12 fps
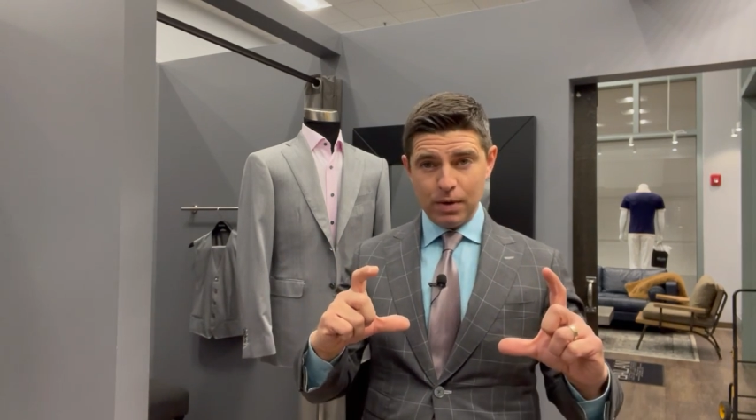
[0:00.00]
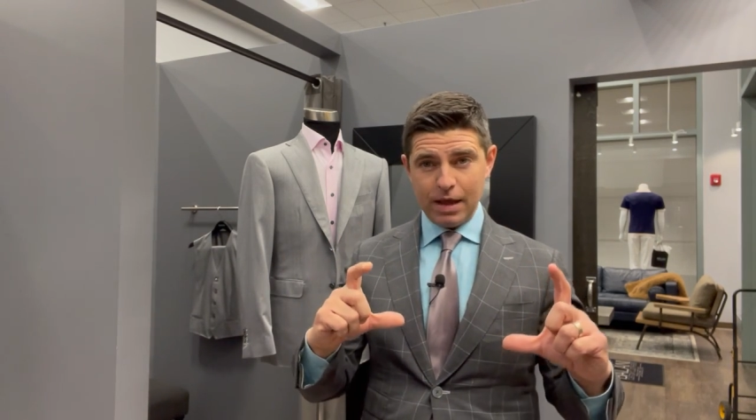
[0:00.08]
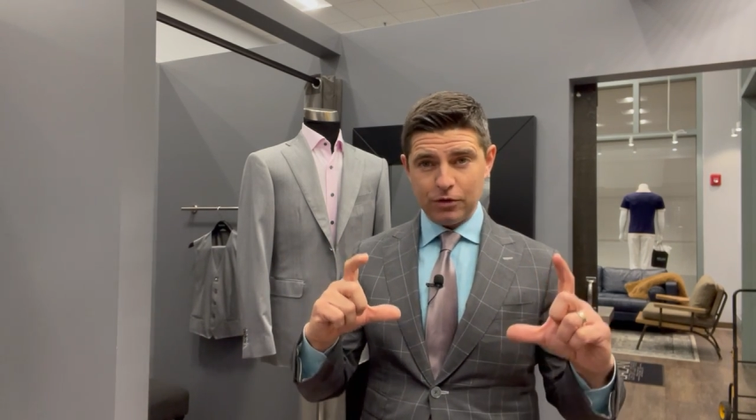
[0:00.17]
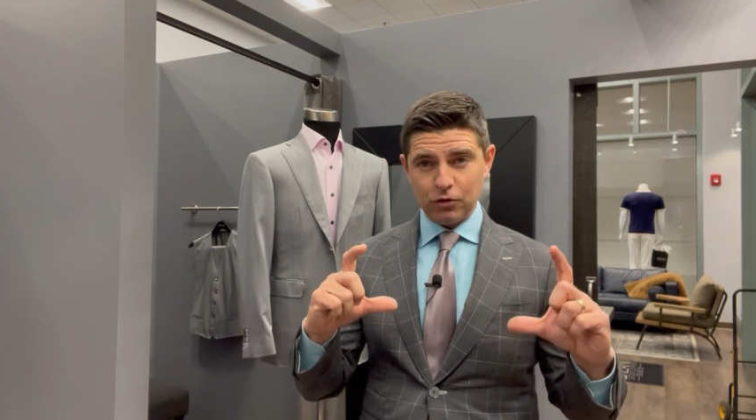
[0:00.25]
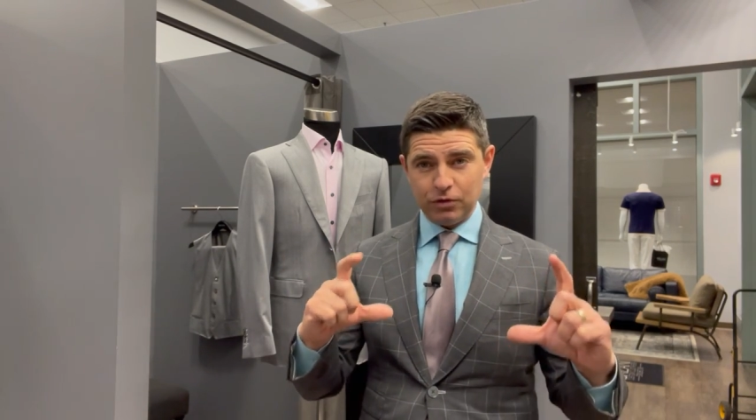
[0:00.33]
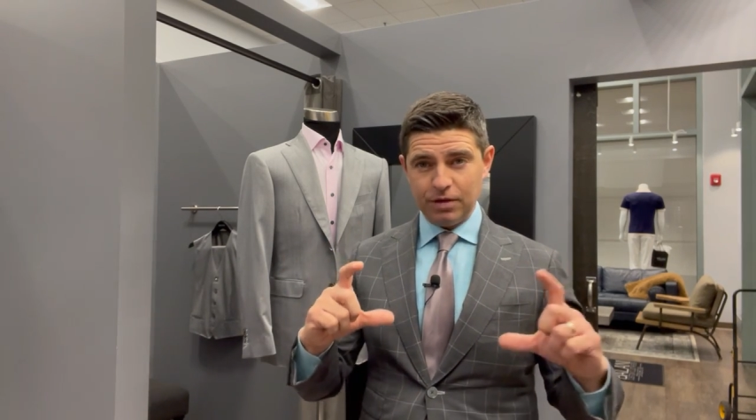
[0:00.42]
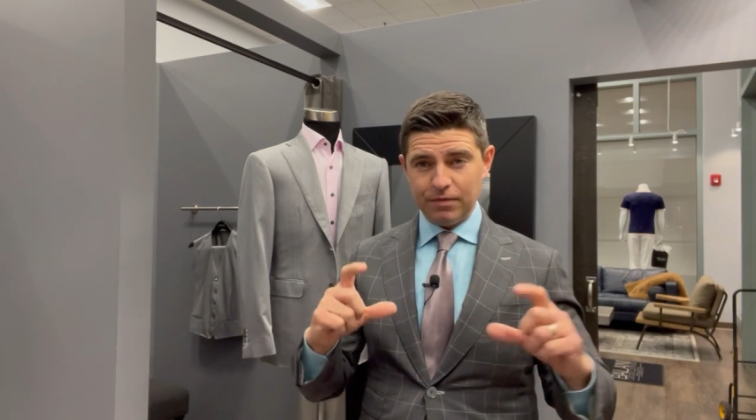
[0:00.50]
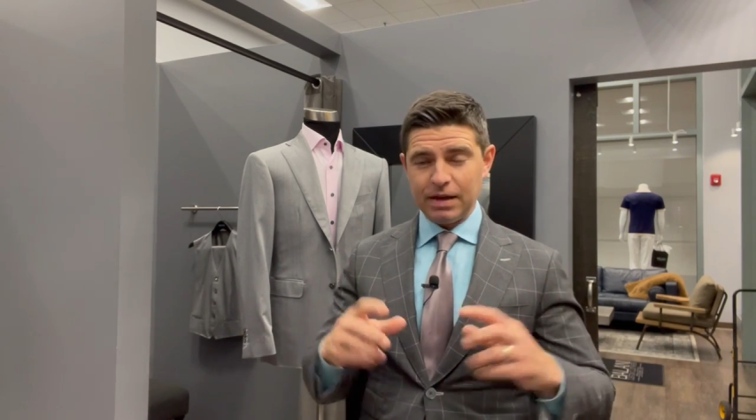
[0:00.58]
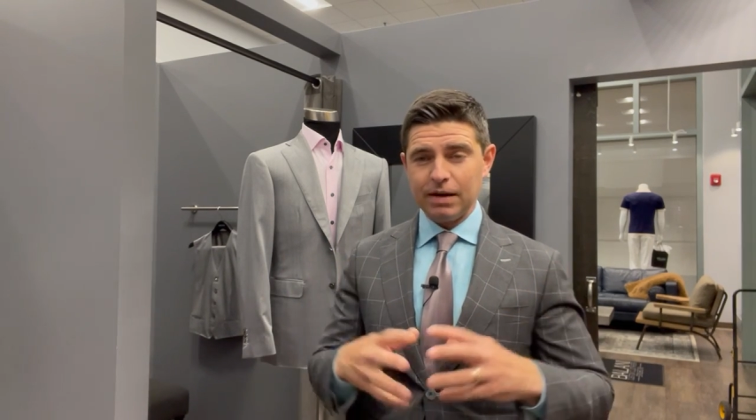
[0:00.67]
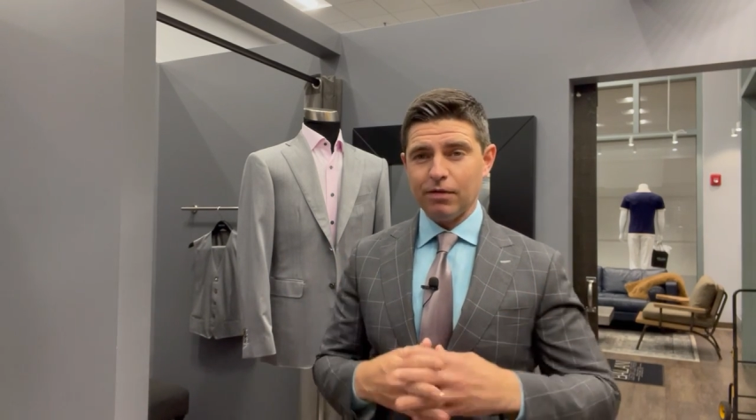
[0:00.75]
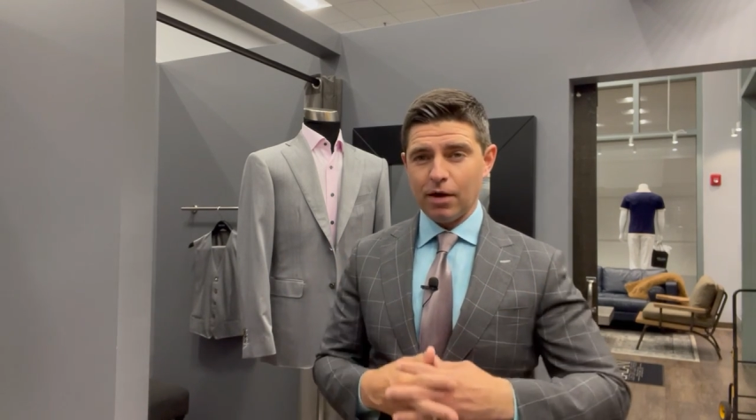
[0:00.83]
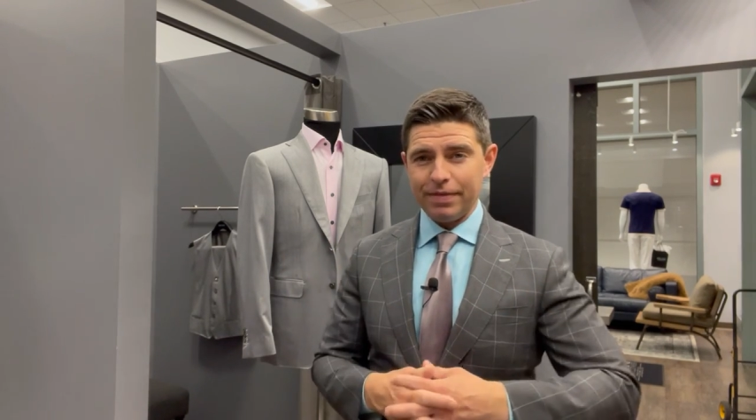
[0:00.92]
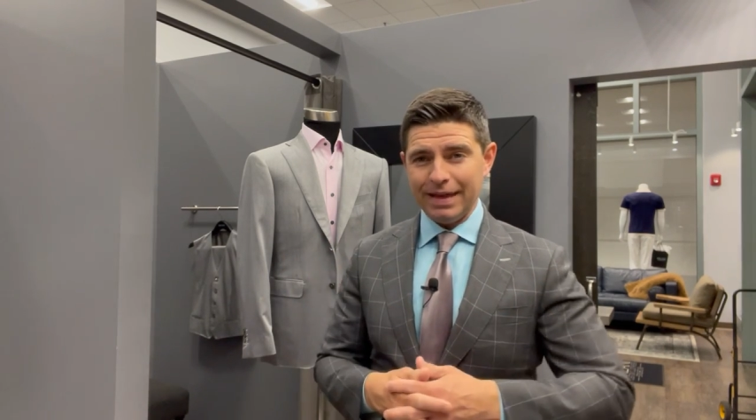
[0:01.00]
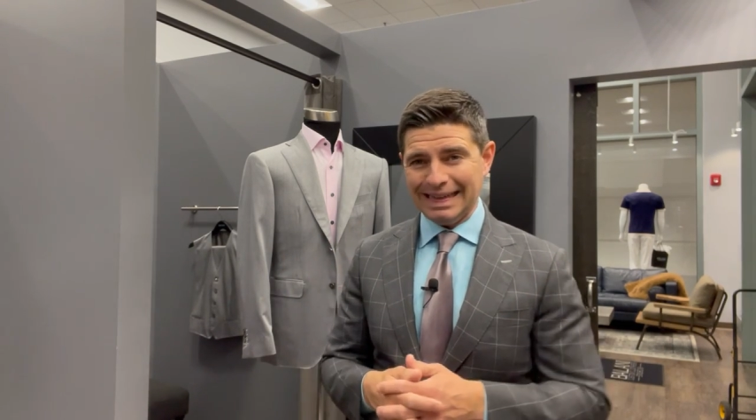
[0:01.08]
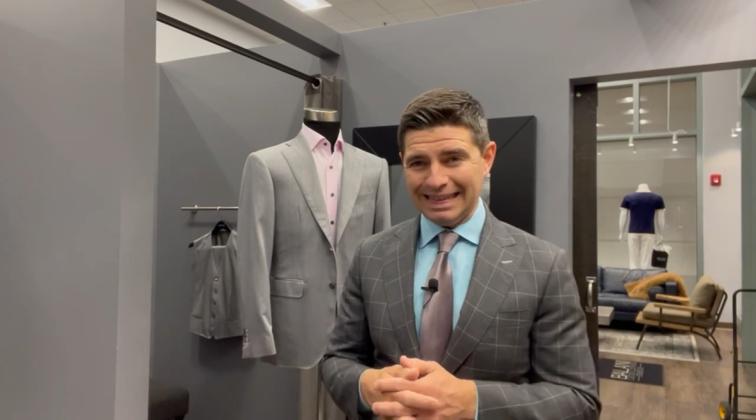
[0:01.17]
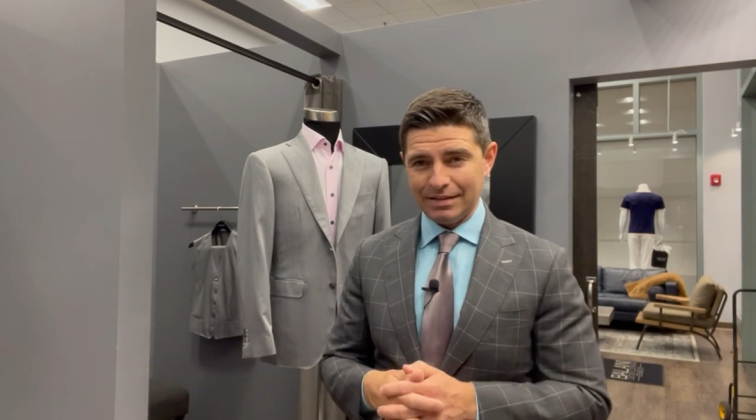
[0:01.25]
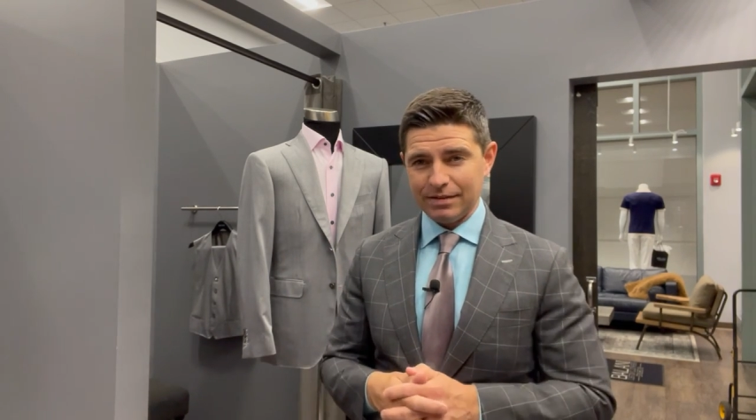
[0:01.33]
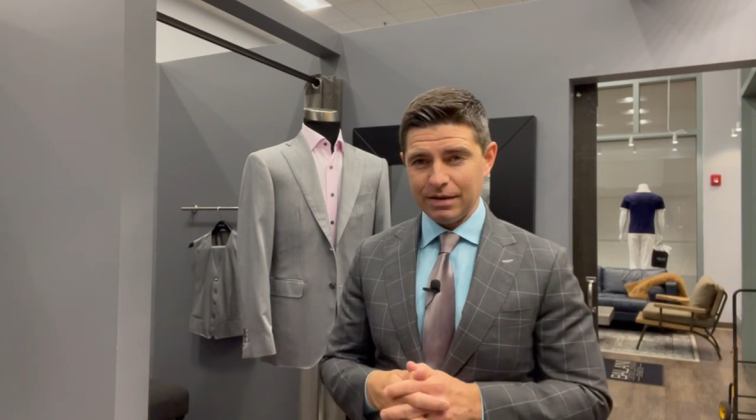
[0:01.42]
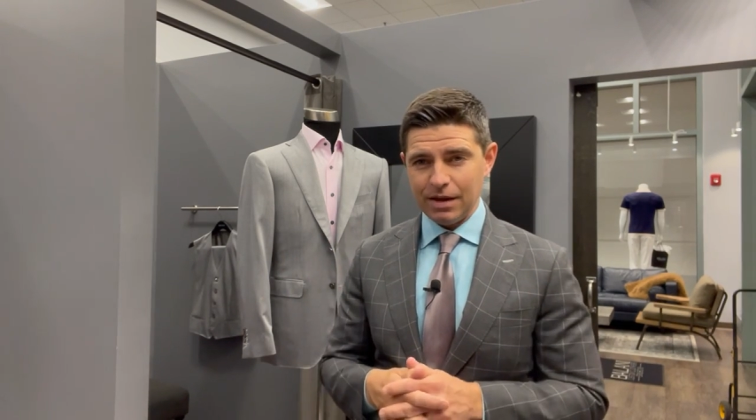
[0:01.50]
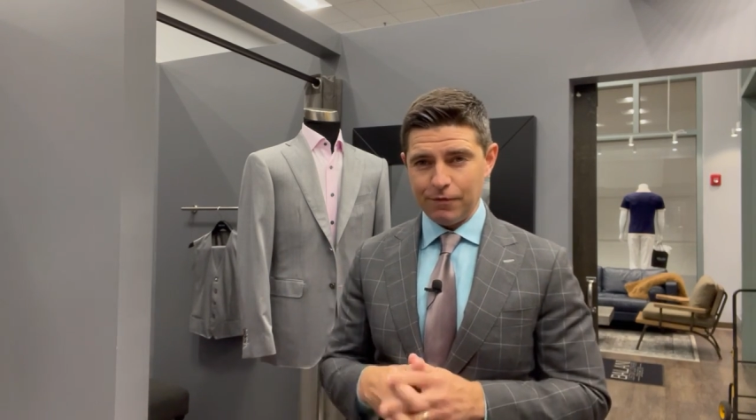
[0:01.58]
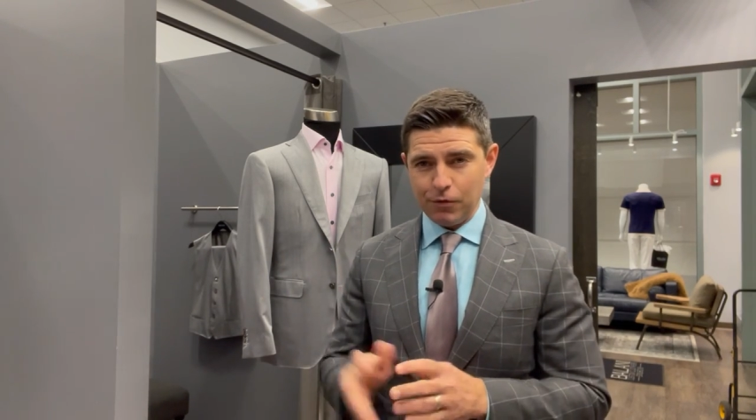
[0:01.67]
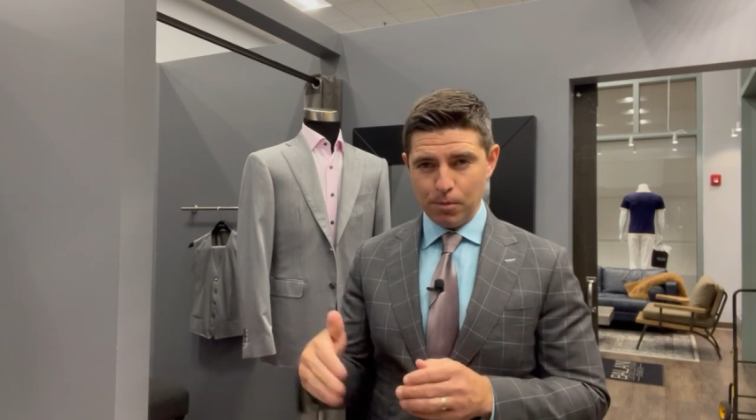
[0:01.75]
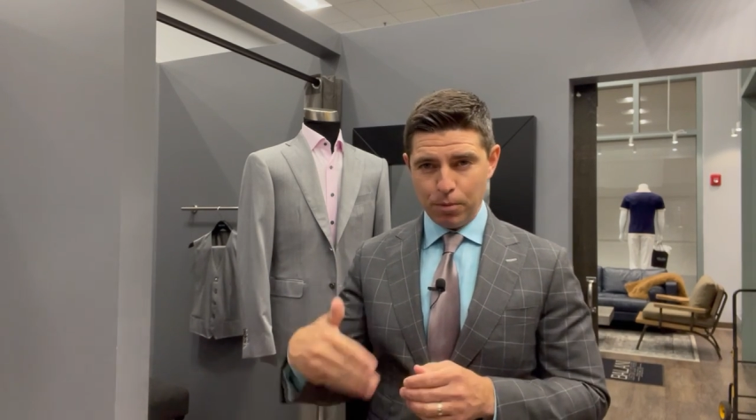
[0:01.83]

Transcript: a certificate of authenticity if you